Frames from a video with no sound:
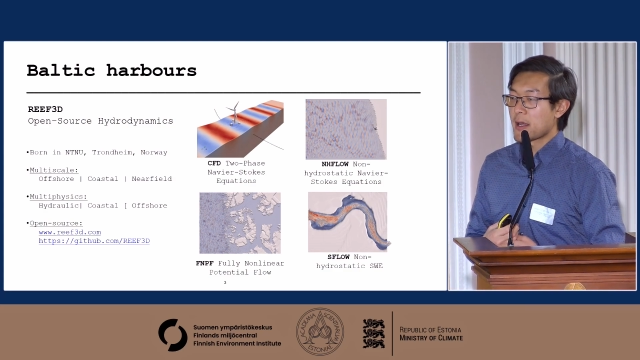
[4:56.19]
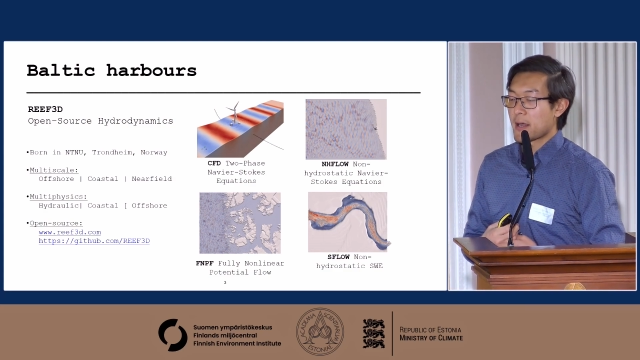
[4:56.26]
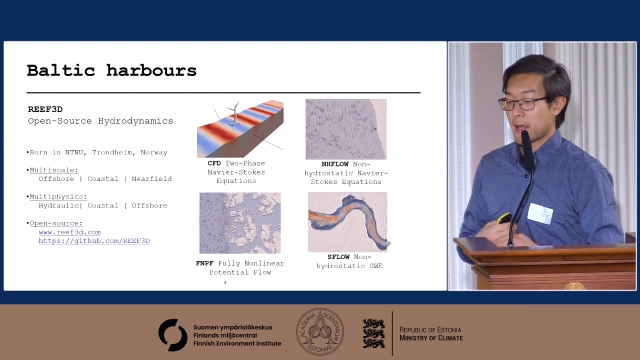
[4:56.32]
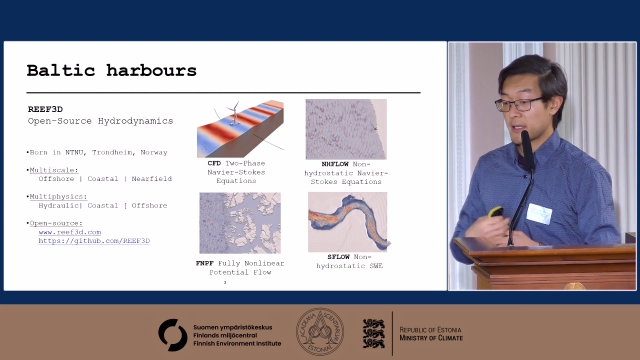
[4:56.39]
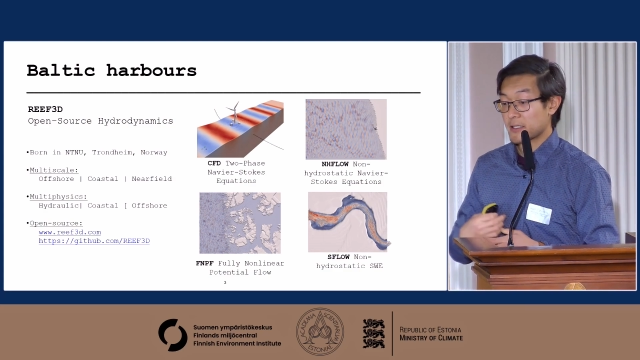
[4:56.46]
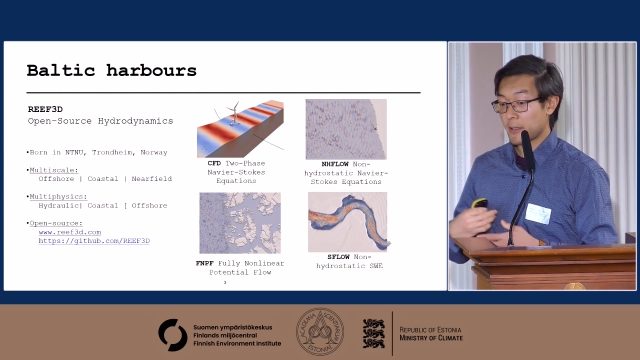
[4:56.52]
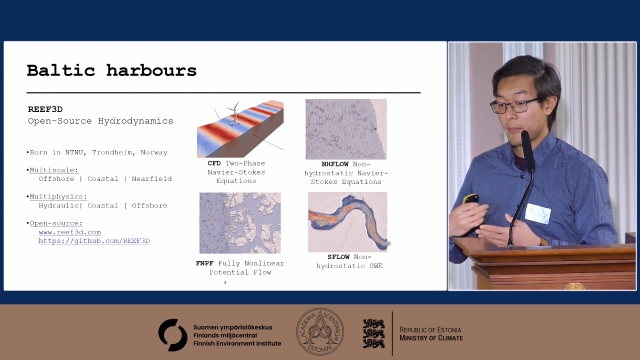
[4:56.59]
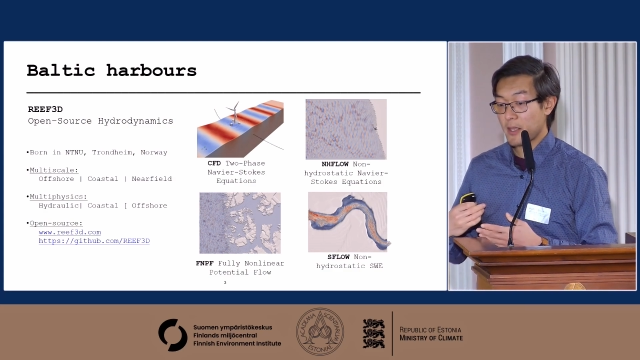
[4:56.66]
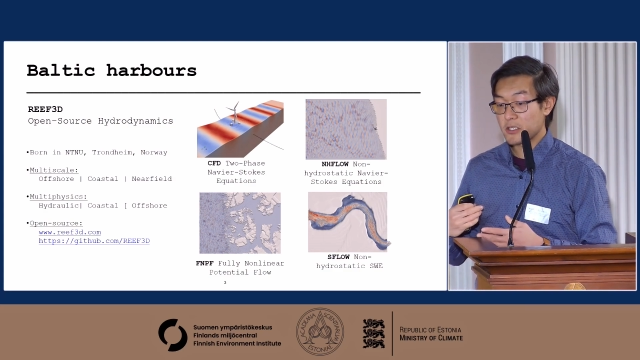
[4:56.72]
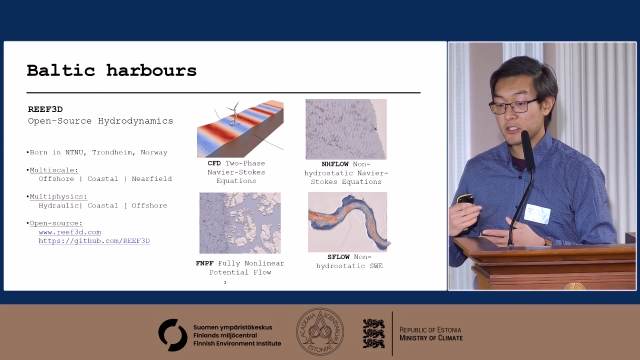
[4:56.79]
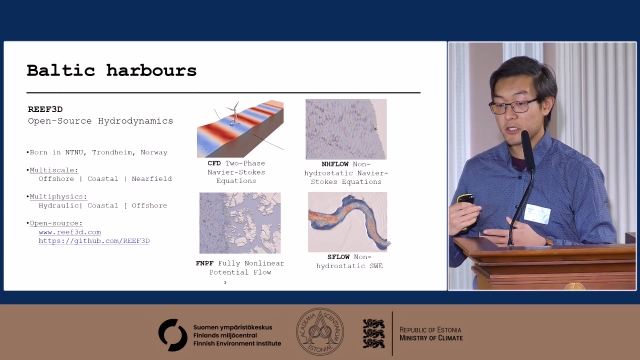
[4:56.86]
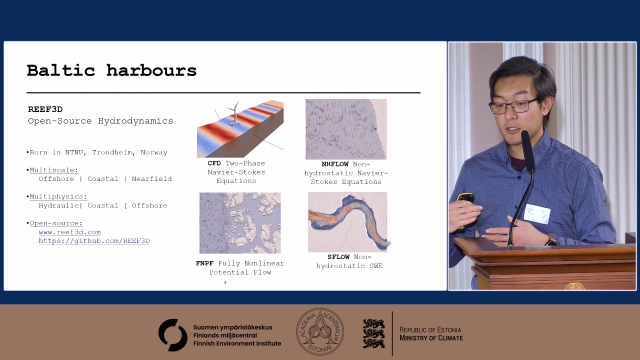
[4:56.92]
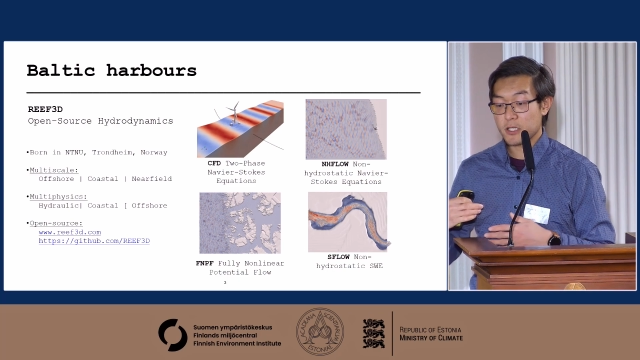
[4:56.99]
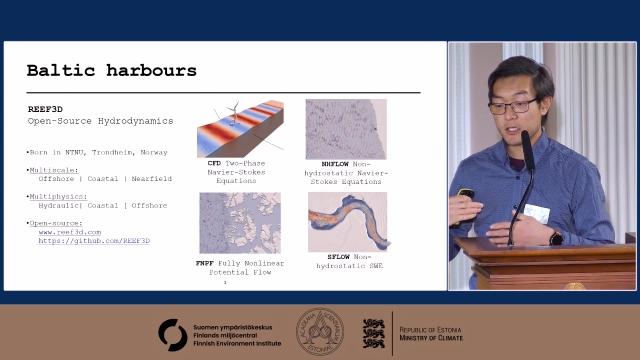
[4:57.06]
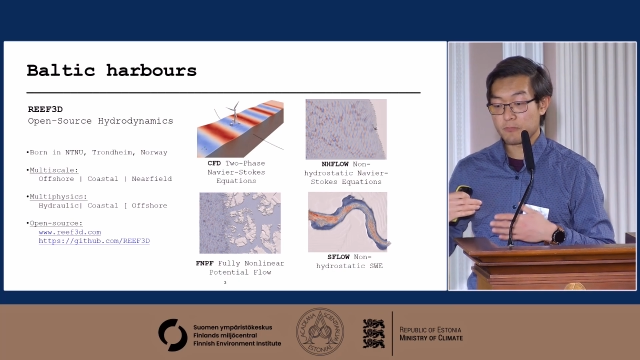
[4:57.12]
As I
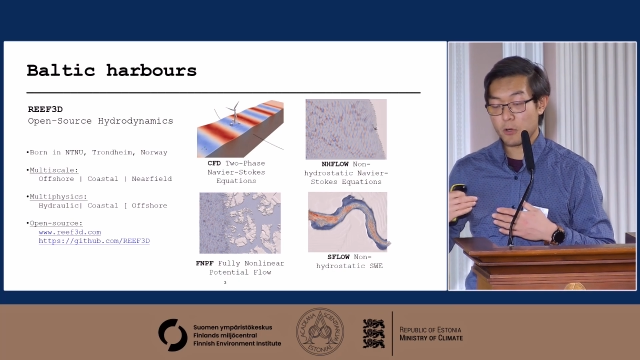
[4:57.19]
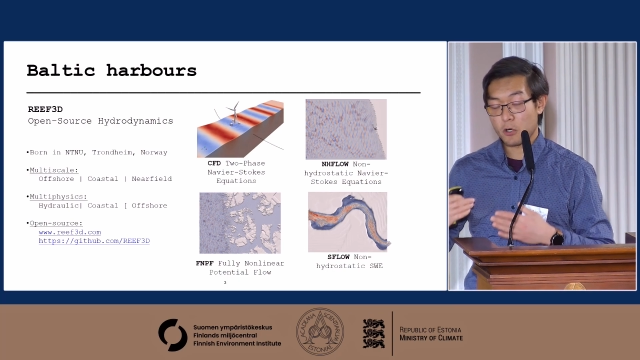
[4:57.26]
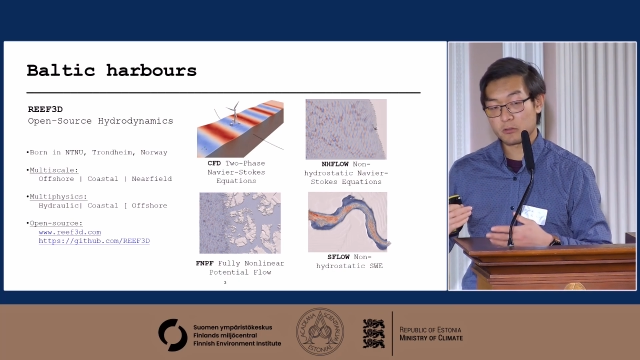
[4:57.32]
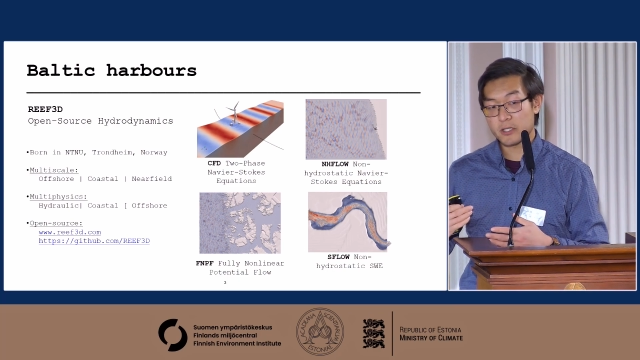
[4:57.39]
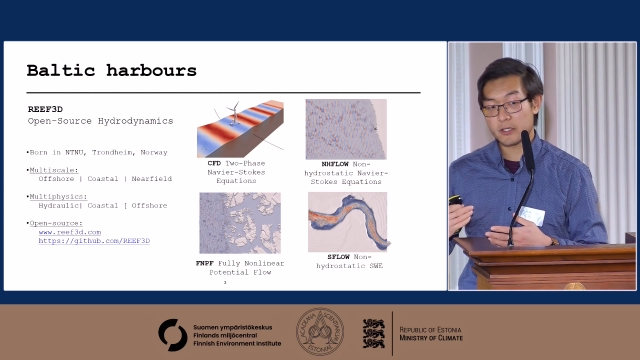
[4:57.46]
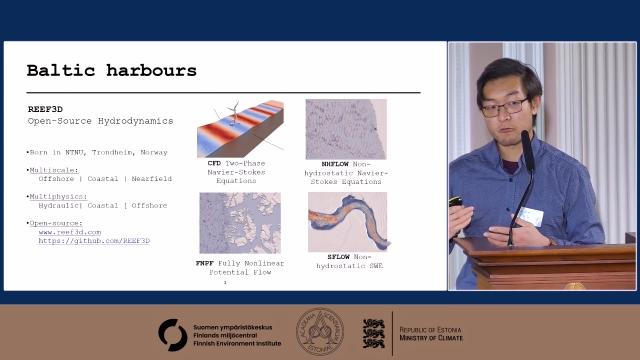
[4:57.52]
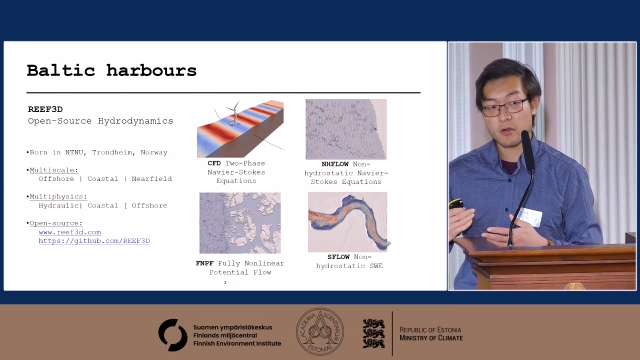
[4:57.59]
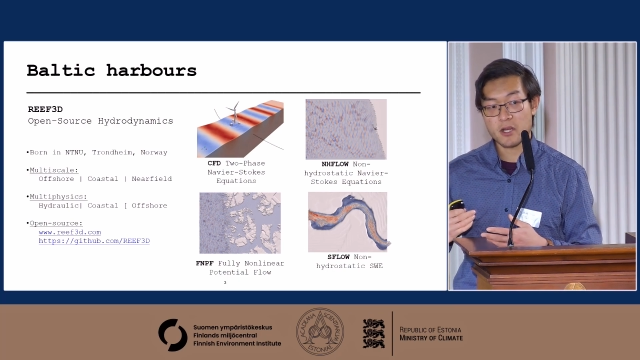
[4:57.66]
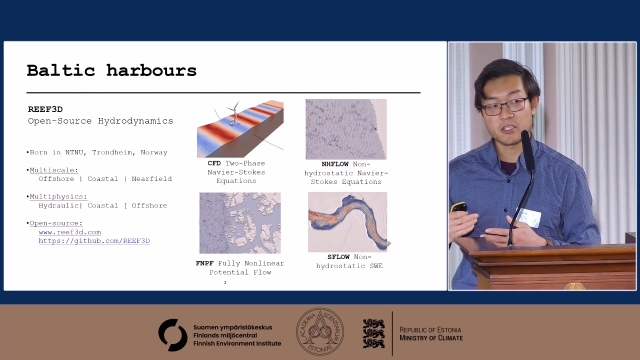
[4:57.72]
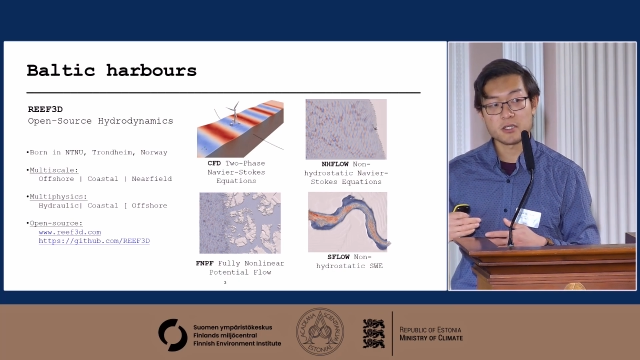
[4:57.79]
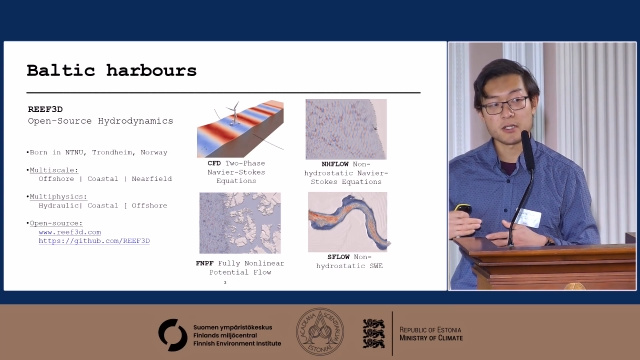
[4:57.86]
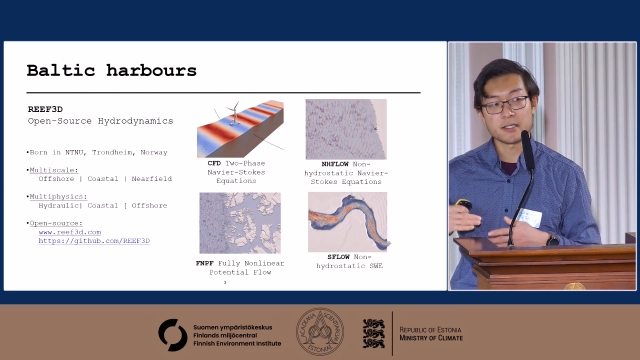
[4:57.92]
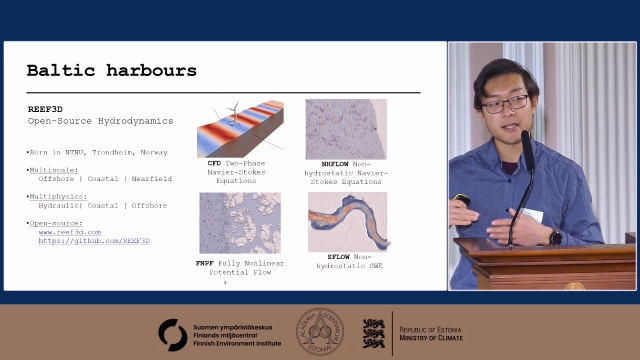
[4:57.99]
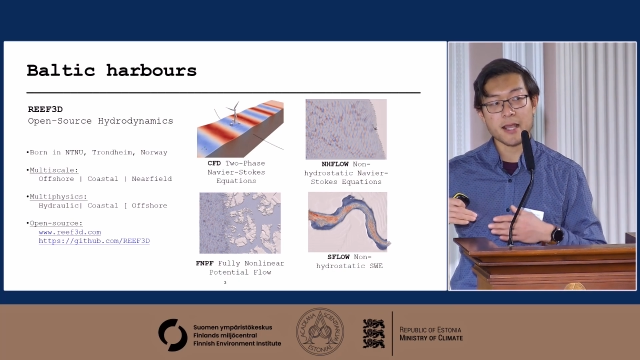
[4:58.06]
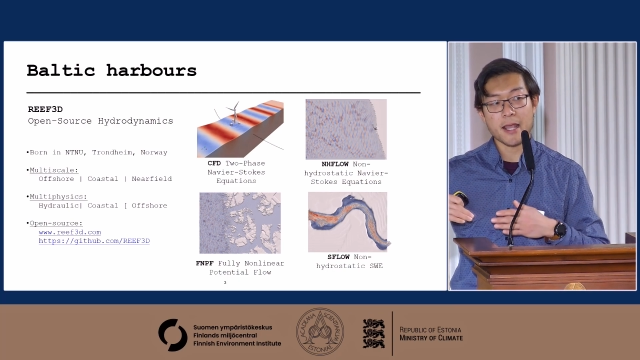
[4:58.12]
mentioned, in Baltic
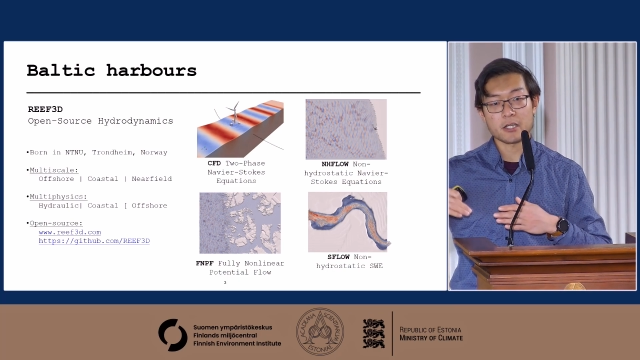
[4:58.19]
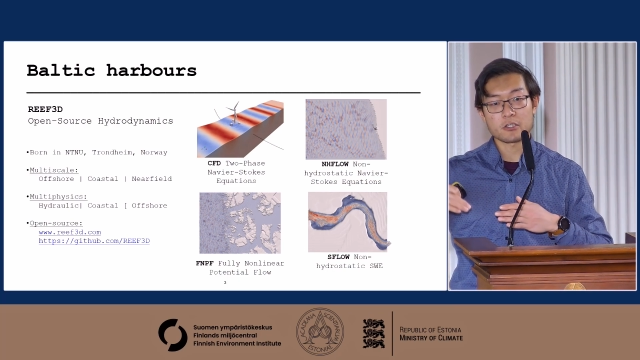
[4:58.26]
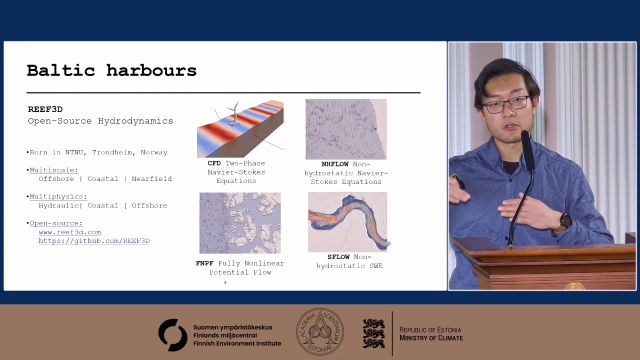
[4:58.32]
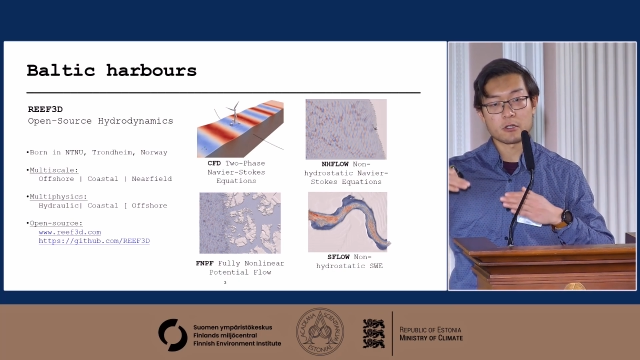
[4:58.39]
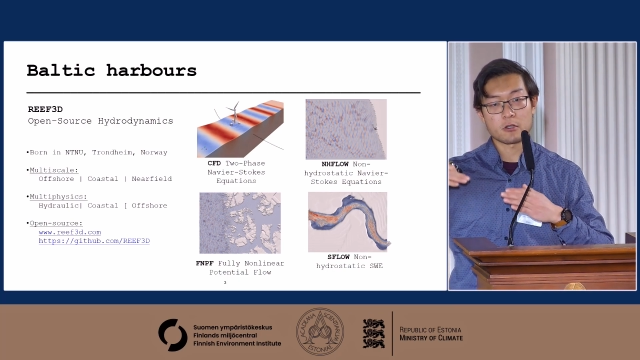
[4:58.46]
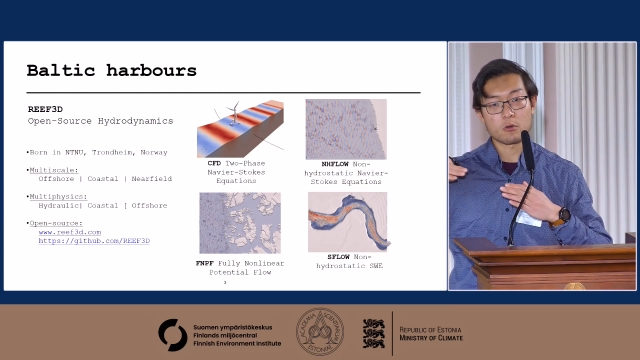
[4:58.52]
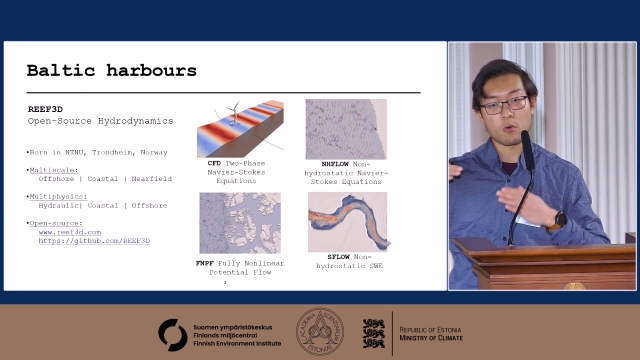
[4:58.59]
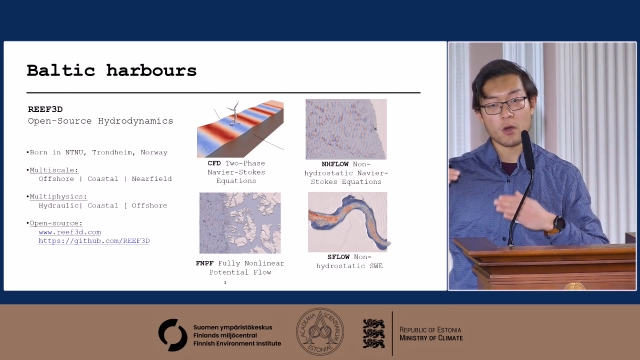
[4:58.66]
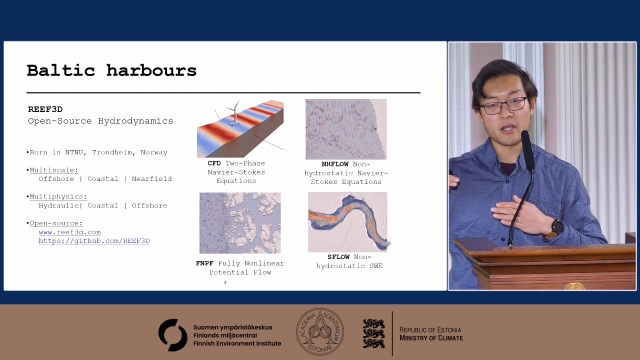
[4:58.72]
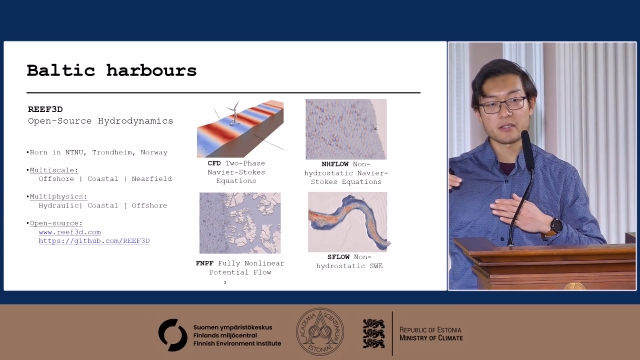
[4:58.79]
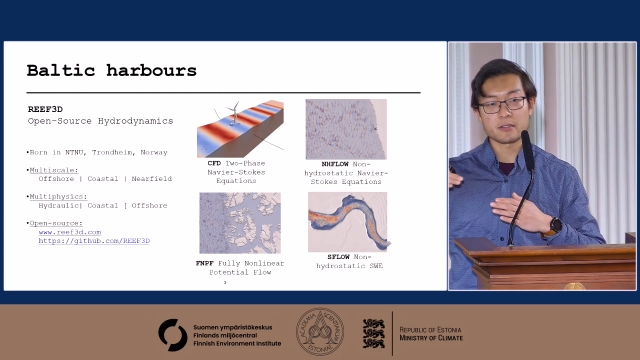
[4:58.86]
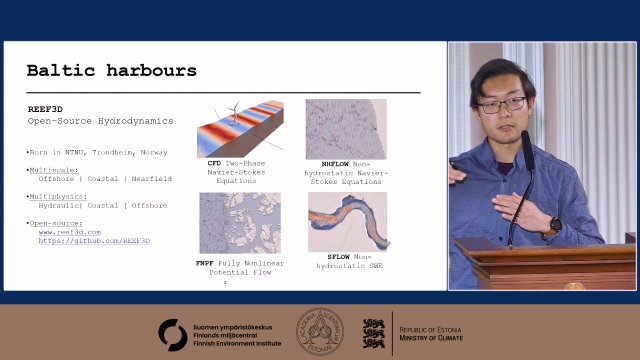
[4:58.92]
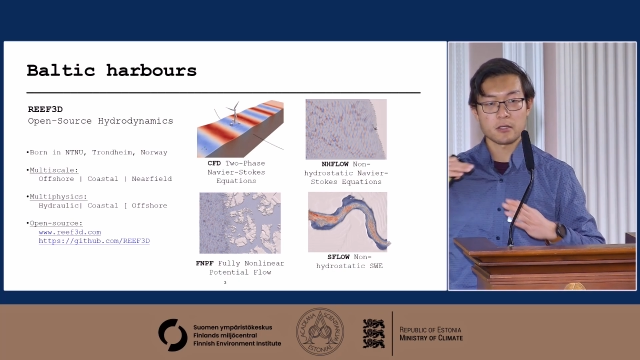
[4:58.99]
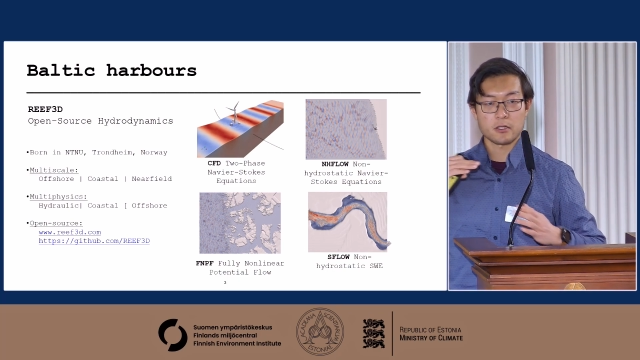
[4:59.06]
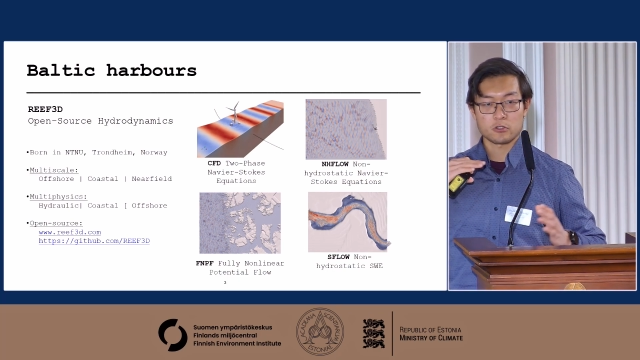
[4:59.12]
region, it's actually
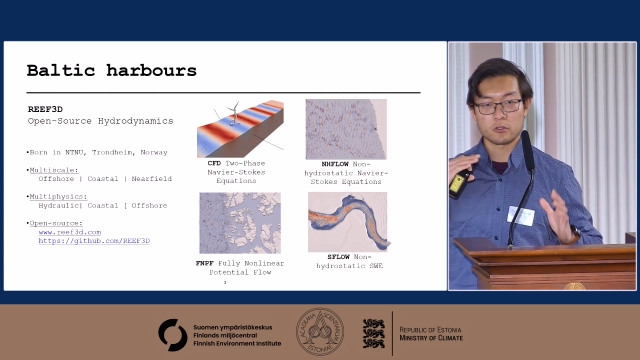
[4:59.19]
quite